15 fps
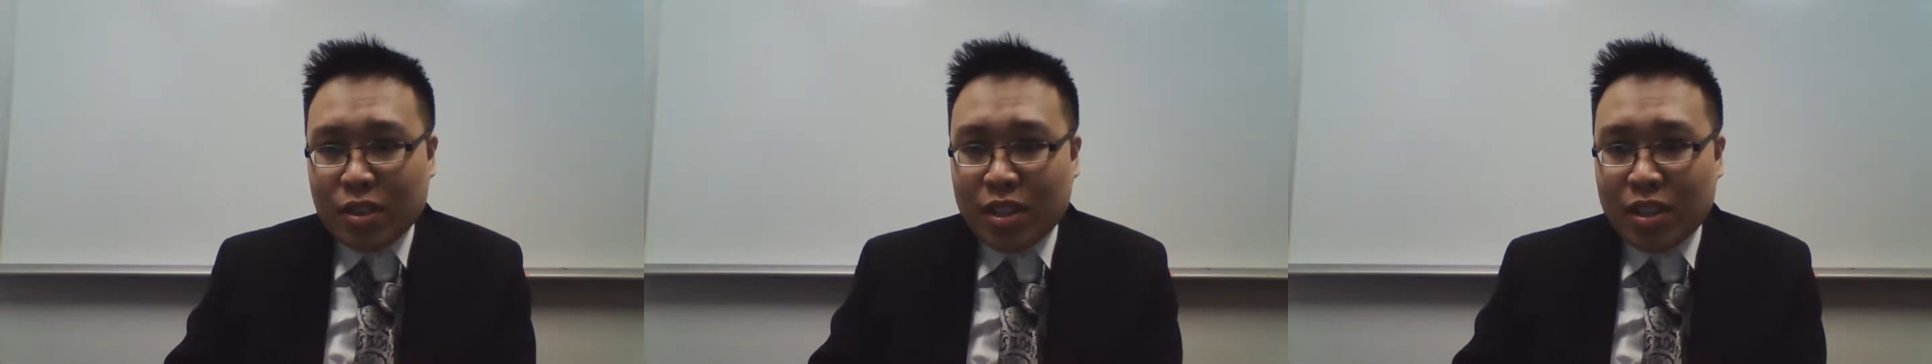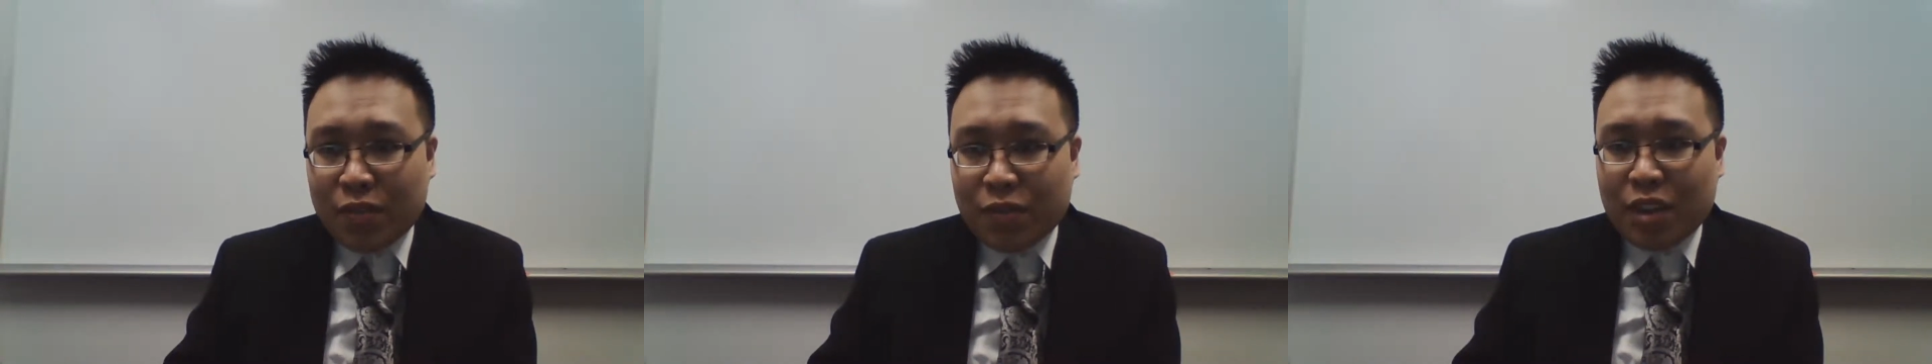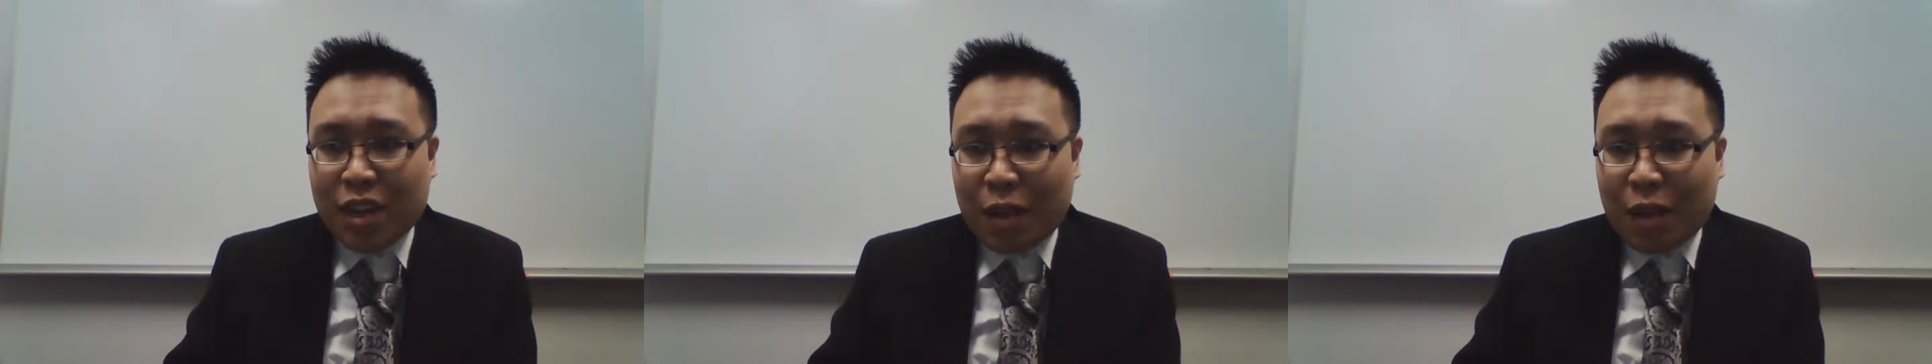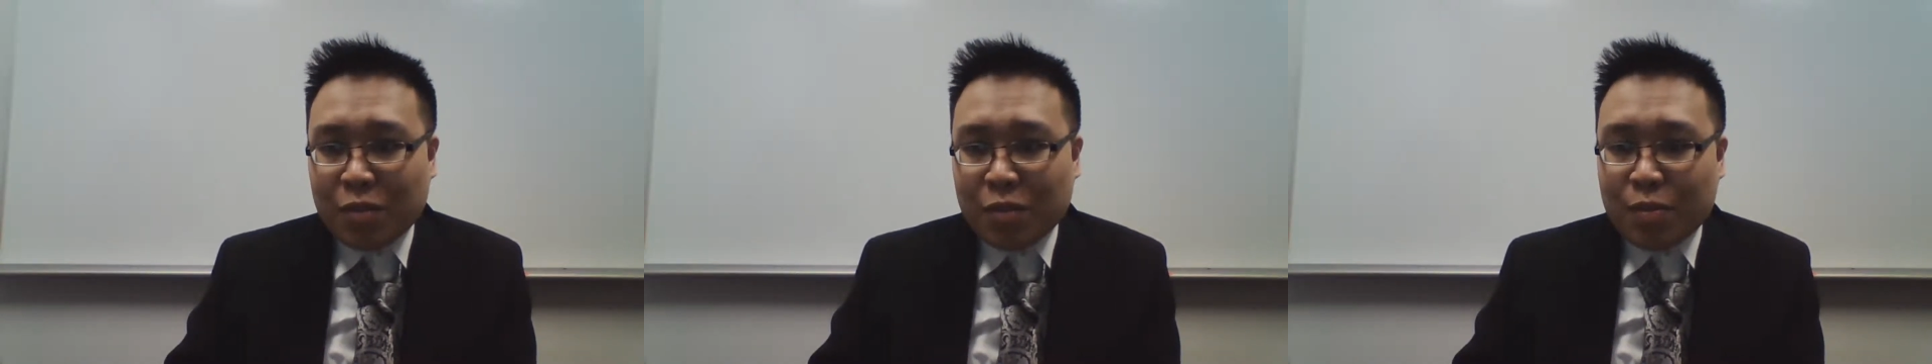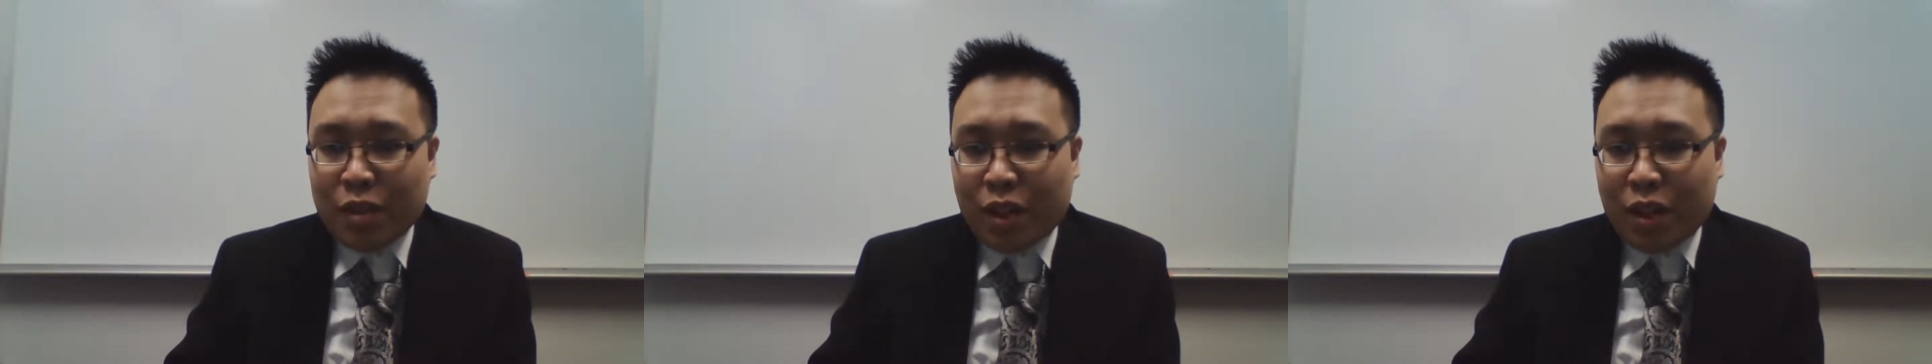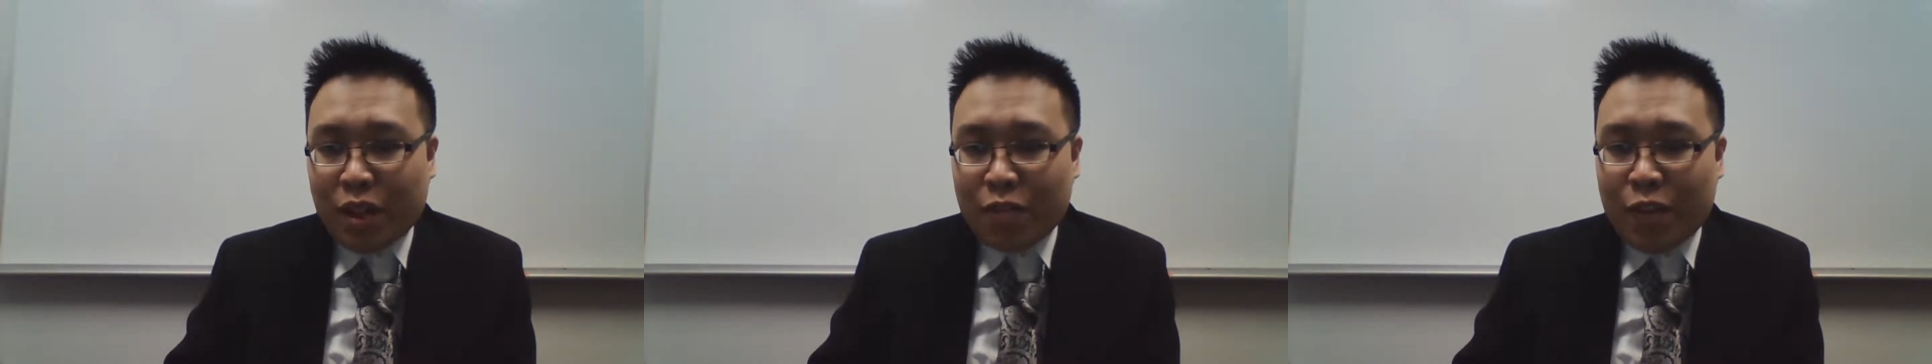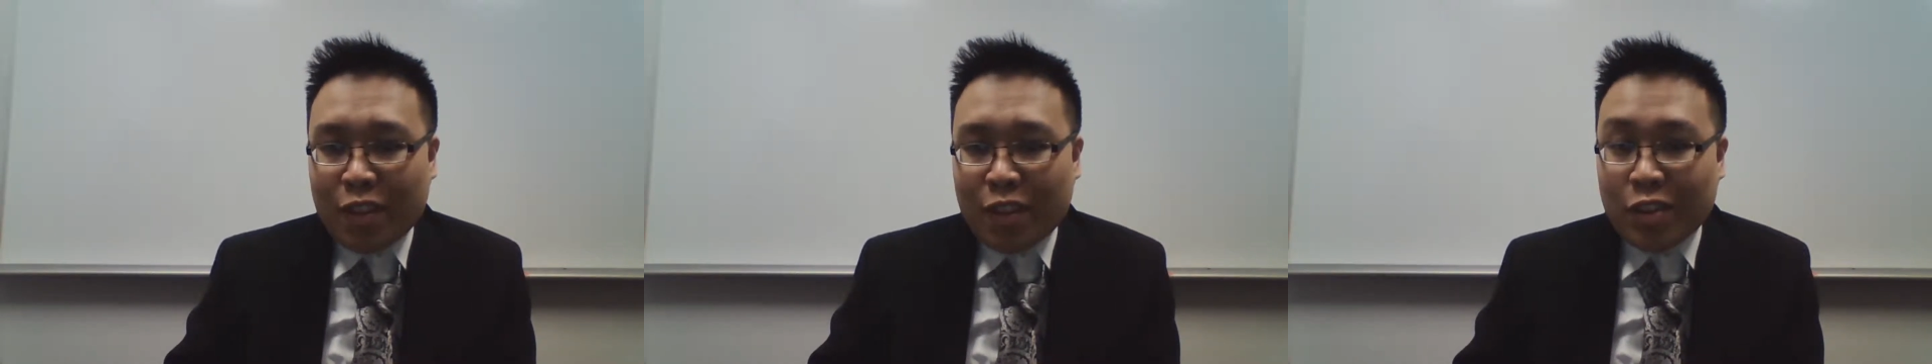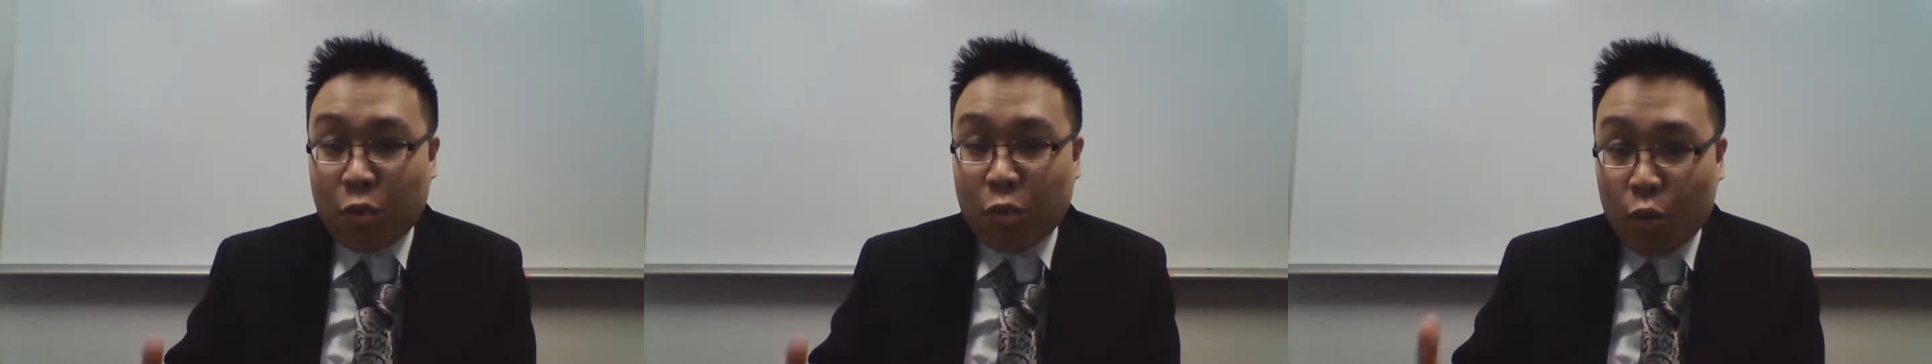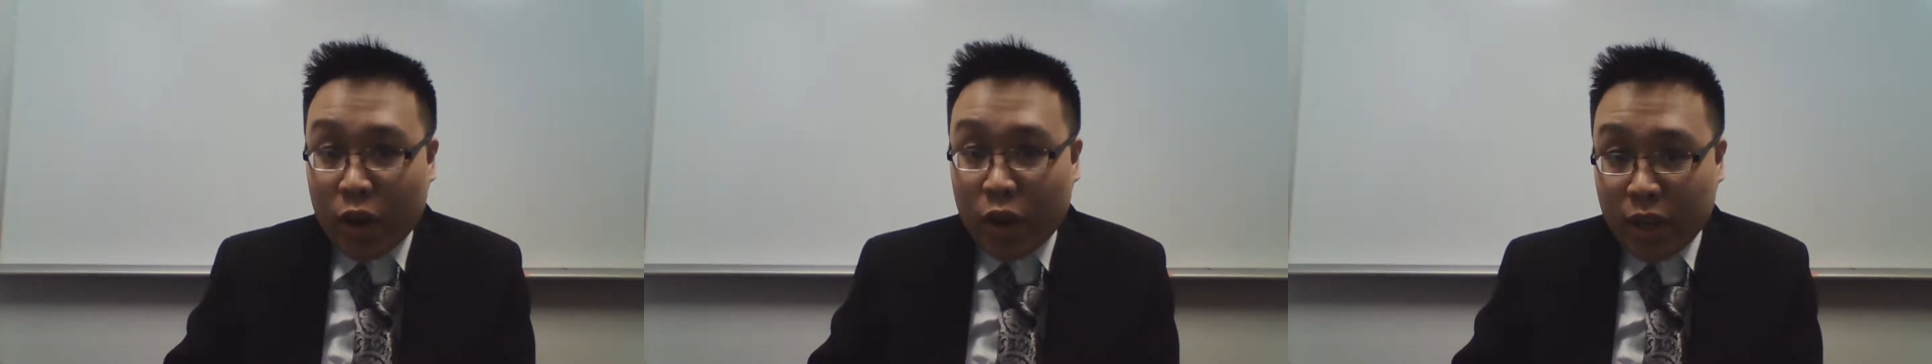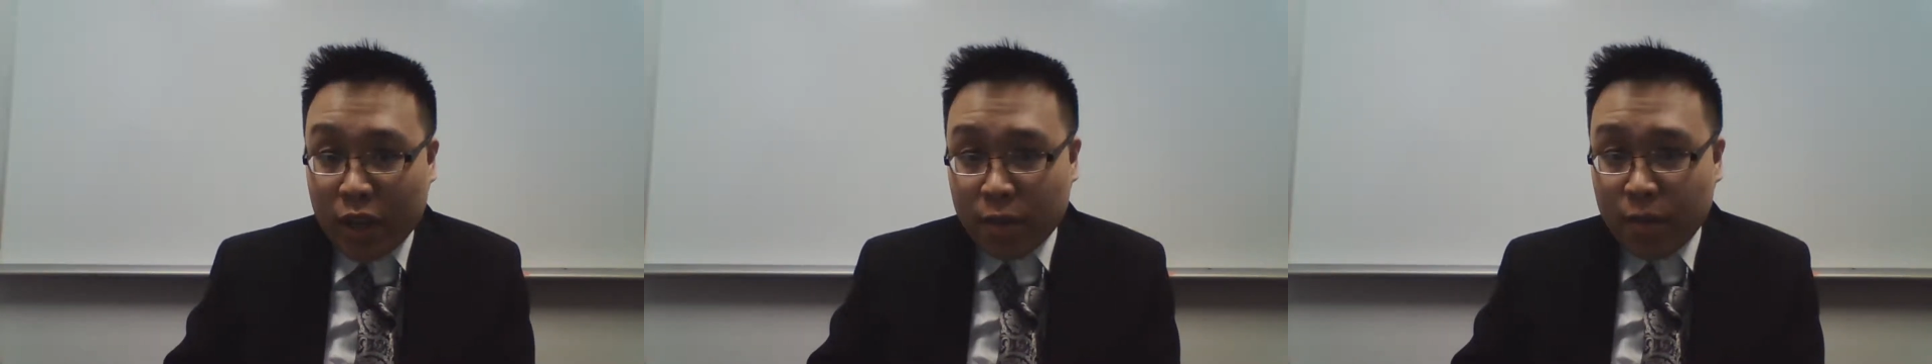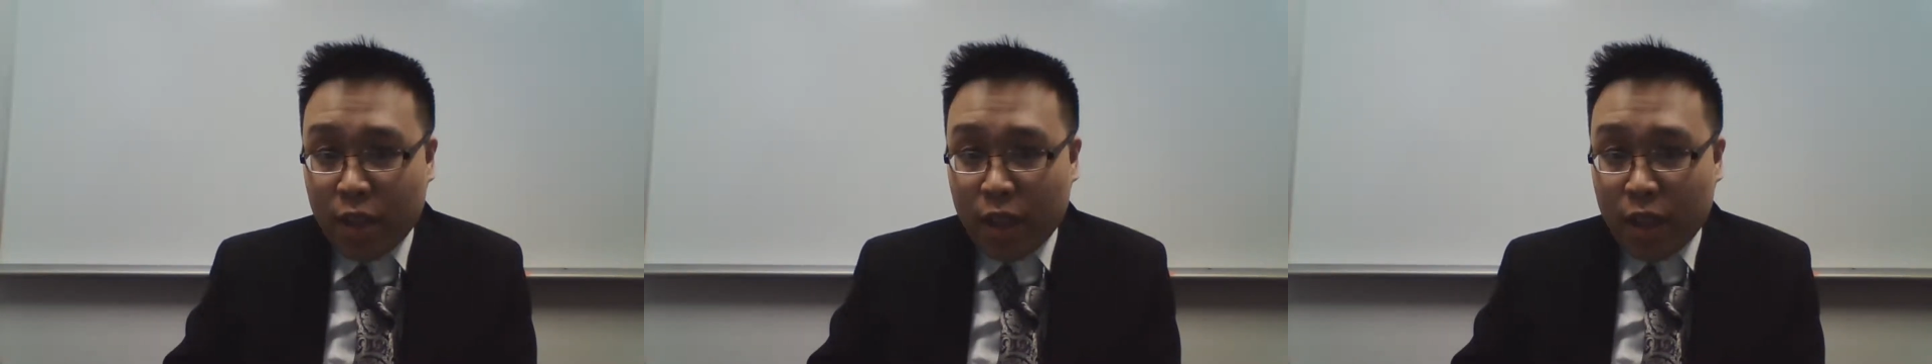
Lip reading: significant accomplishment in my life rather than winning,